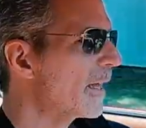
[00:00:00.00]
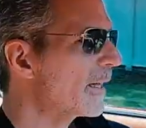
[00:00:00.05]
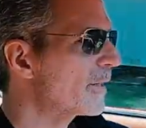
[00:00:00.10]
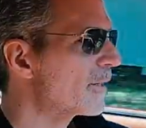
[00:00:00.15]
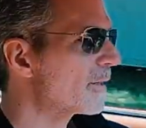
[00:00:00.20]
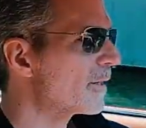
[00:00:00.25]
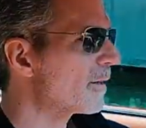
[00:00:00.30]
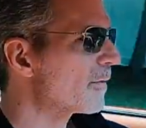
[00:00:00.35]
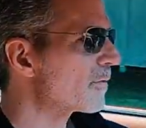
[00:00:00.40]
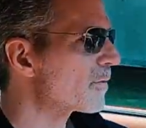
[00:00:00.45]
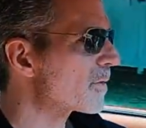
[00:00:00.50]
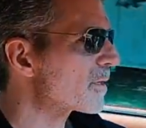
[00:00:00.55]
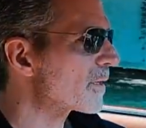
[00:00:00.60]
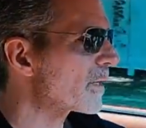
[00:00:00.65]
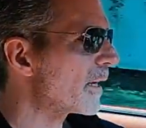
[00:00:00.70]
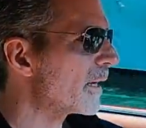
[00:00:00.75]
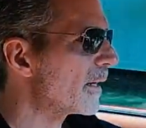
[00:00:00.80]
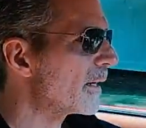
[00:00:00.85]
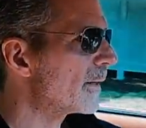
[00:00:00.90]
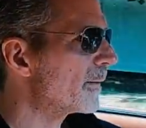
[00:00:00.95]
I could ever
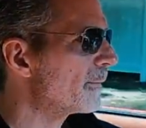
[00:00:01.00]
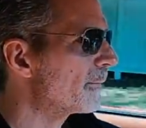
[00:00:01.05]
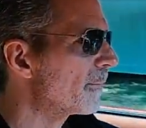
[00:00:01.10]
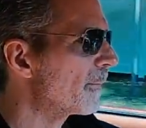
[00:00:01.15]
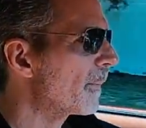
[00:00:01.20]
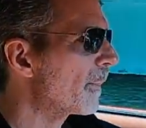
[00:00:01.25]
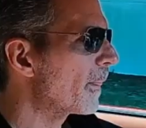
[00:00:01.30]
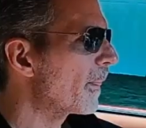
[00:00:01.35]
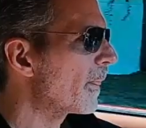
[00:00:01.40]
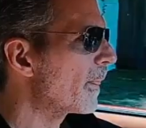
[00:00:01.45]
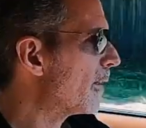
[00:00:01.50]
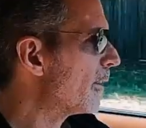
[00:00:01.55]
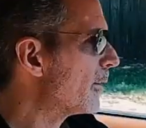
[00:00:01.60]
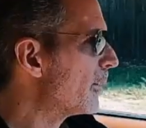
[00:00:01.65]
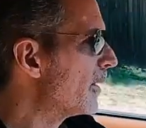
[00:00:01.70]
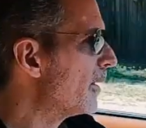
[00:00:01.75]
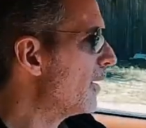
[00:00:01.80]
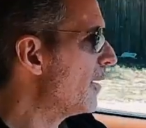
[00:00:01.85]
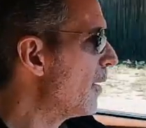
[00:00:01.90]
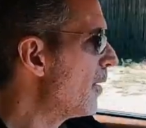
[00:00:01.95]
say.
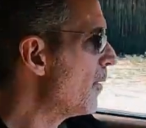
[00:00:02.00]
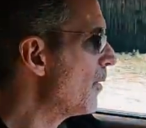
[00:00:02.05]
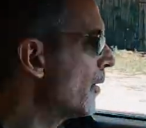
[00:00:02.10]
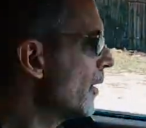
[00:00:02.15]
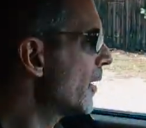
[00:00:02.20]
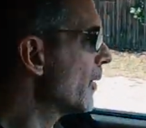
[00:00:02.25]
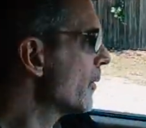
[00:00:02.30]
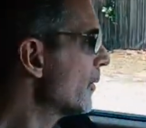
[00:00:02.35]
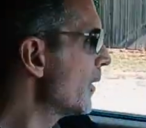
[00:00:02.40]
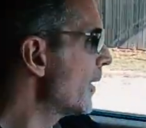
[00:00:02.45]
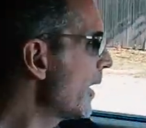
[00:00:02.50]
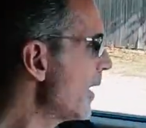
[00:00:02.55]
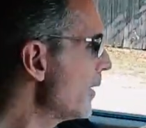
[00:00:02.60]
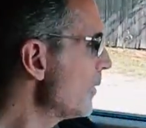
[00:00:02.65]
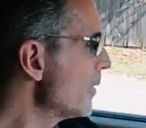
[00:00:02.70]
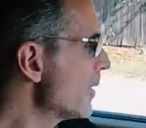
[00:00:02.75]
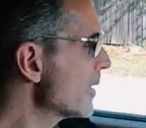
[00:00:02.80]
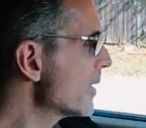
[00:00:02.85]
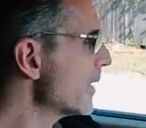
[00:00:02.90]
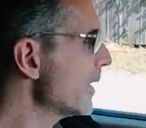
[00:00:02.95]
You know, when
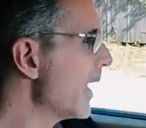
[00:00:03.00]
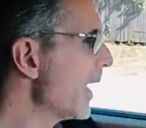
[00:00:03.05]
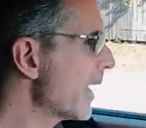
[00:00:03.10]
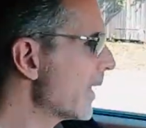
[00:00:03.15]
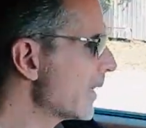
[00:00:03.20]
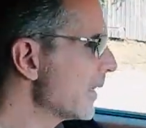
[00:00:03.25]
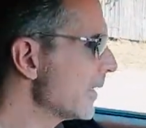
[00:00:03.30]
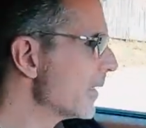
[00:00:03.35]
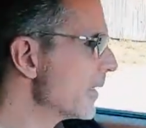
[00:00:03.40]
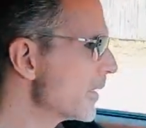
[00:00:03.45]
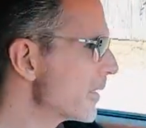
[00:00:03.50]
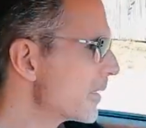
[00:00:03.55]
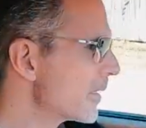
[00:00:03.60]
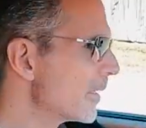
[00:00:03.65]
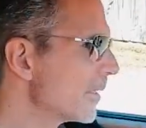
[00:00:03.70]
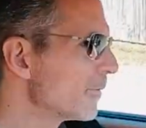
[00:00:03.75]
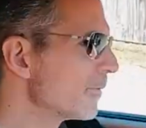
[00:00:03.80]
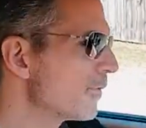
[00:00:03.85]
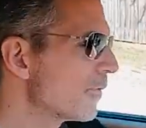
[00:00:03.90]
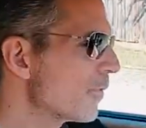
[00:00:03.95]
I was an
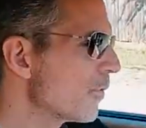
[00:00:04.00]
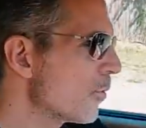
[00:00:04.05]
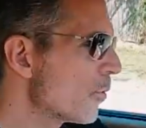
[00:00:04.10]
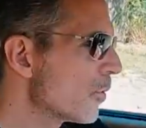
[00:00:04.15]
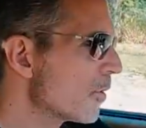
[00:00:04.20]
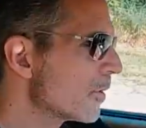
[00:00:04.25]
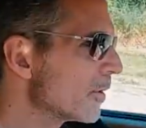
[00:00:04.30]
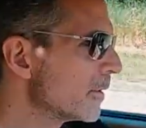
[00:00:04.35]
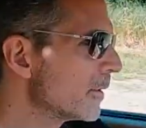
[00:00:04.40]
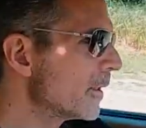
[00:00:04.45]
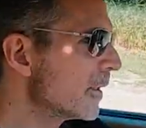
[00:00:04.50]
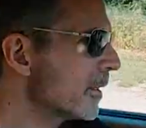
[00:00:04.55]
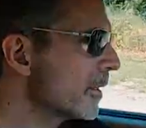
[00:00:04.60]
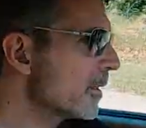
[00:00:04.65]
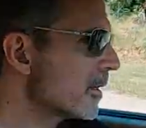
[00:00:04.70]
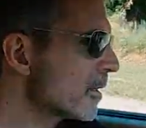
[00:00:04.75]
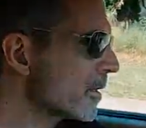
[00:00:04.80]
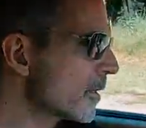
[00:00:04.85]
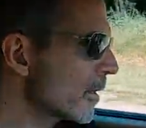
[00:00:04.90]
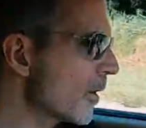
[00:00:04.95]
analyst at Ford
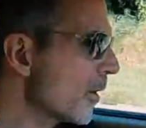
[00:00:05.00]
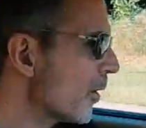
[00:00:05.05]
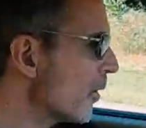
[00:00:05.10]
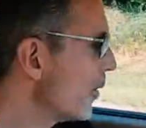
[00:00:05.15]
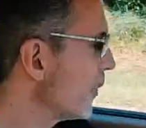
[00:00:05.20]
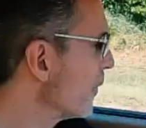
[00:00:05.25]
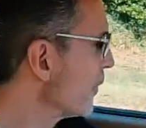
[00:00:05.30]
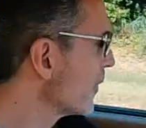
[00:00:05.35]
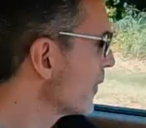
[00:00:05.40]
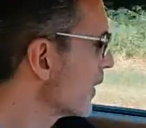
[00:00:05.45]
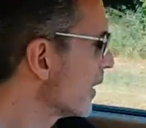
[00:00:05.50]
years ago,